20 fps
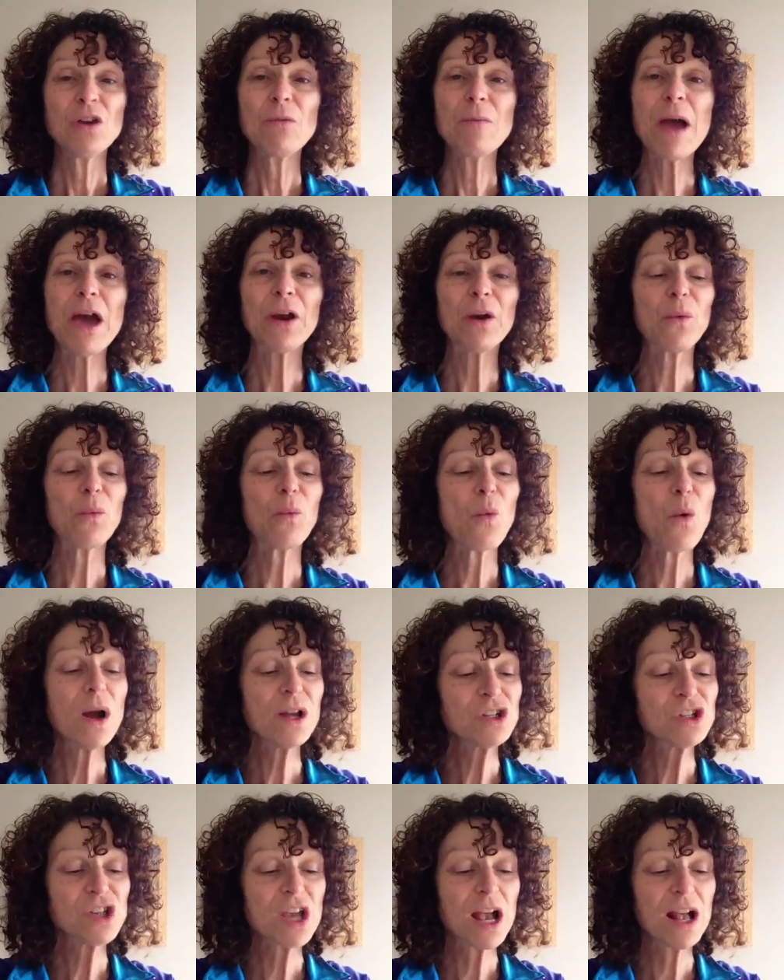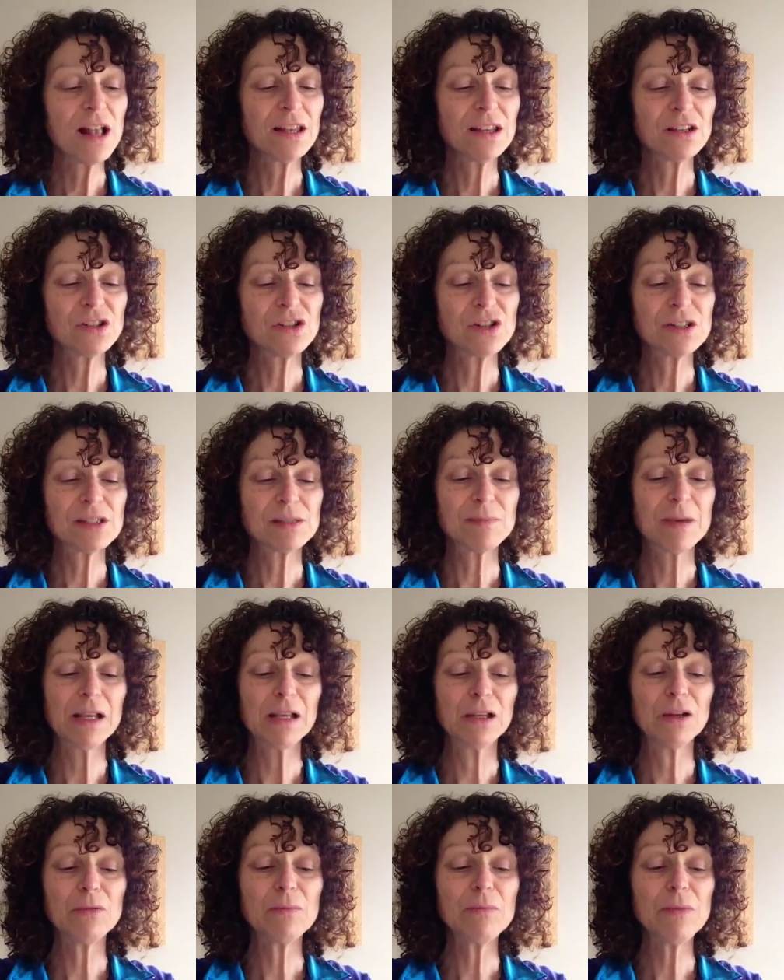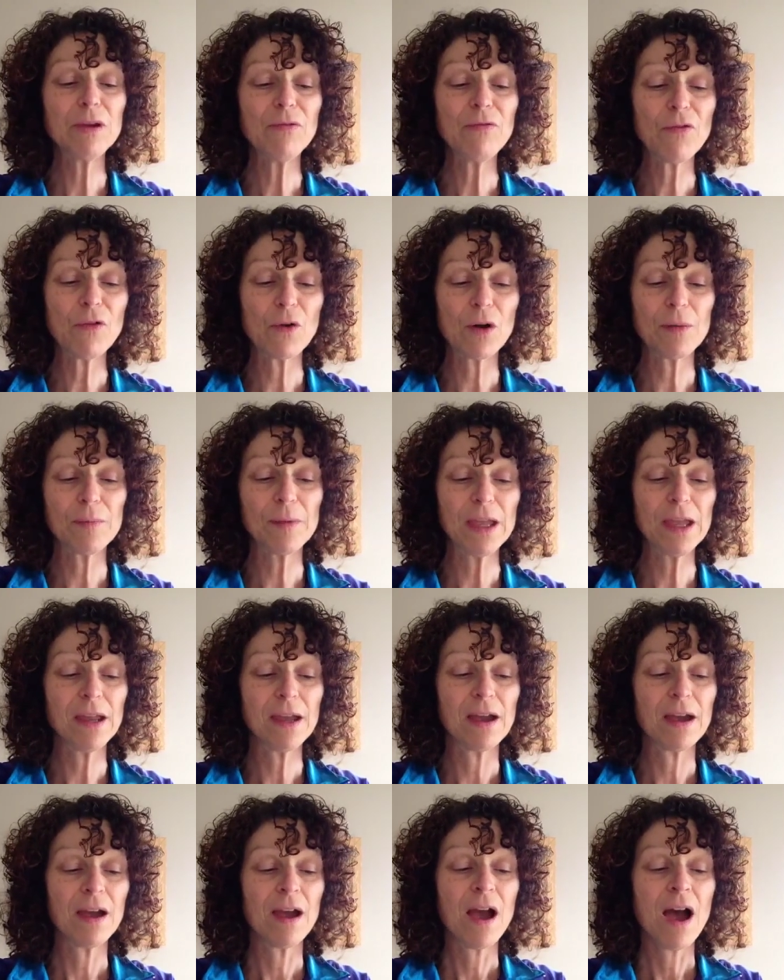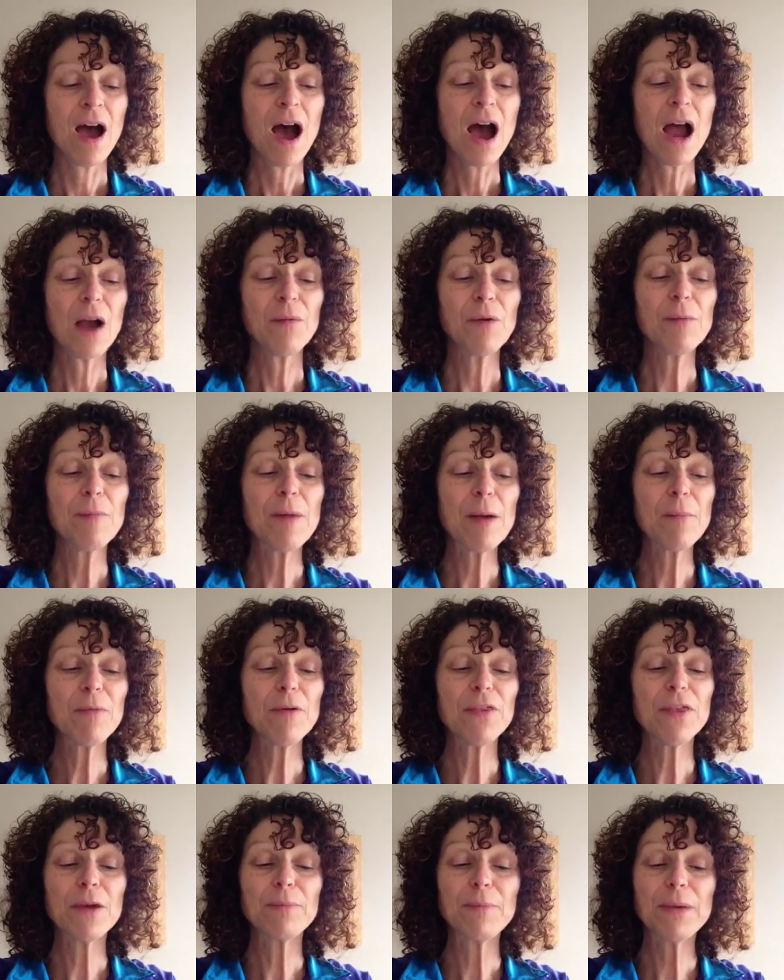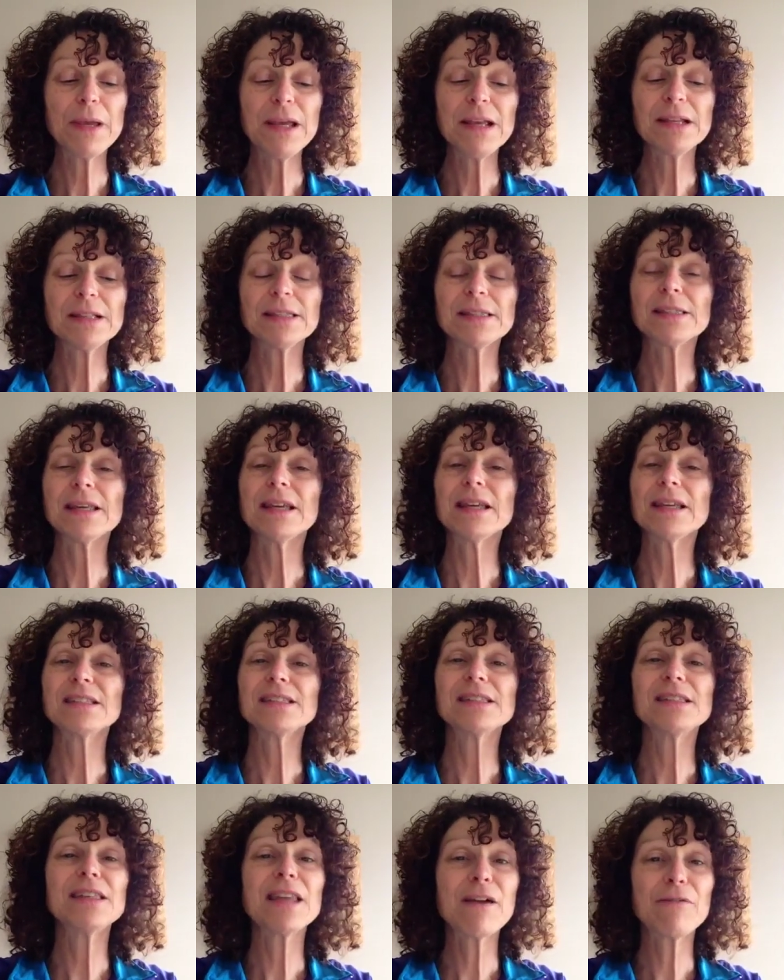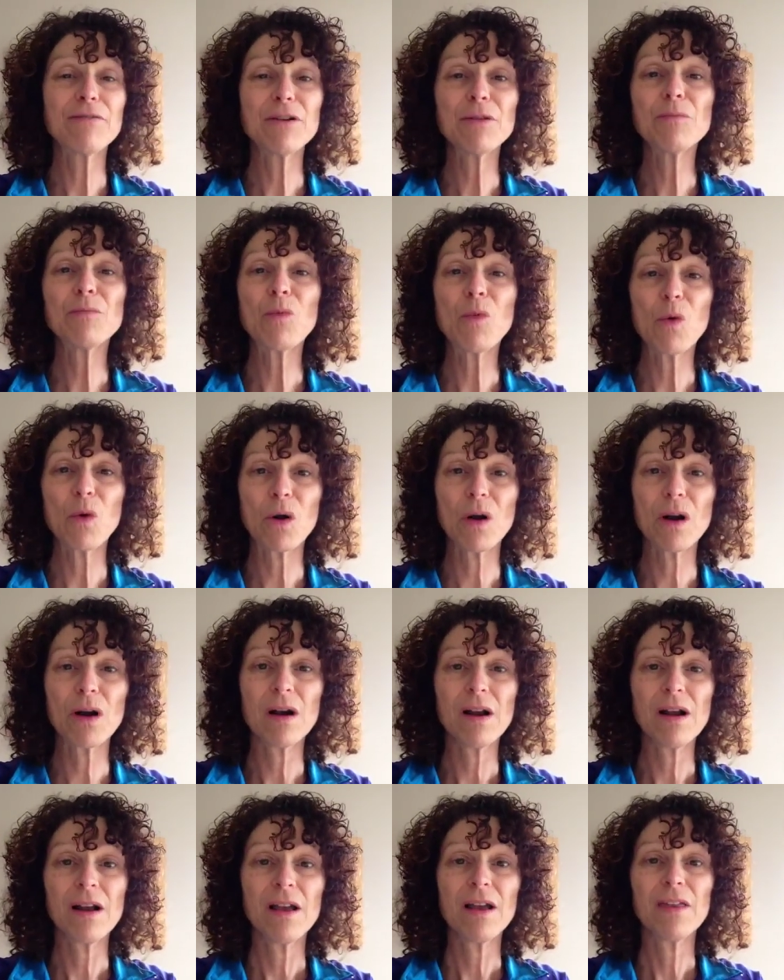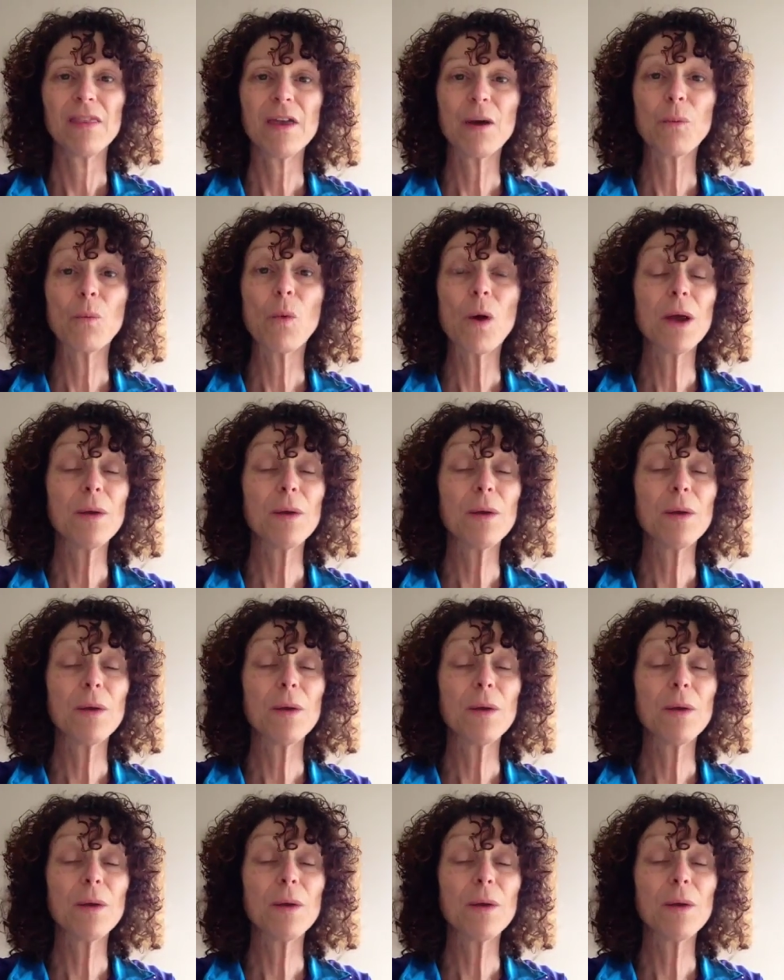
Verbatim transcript: No matter what challenges may loom before me, I remember that peace is never more than